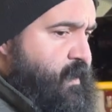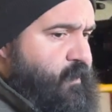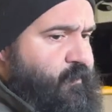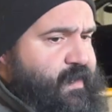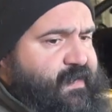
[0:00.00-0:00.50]

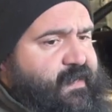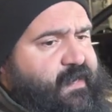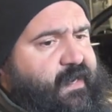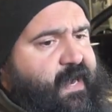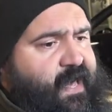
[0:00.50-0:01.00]
race, I
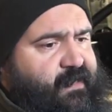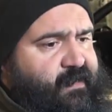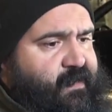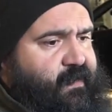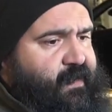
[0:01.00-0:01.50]
think,
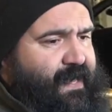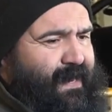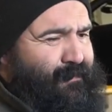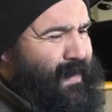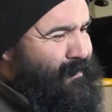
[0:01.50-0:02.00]
NASA
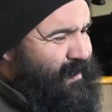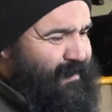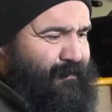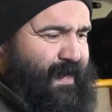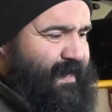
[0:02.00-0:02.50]
and maybe
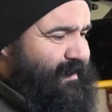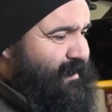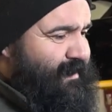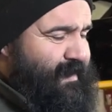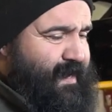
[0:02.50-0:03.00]
some
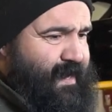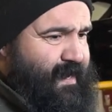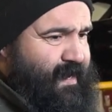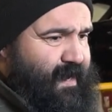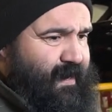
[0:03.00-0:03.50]

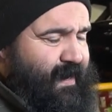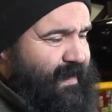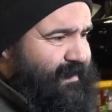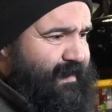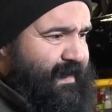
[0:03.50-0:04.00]
SCCA or
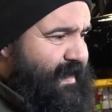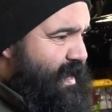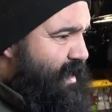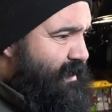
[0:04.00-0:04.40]
SCDA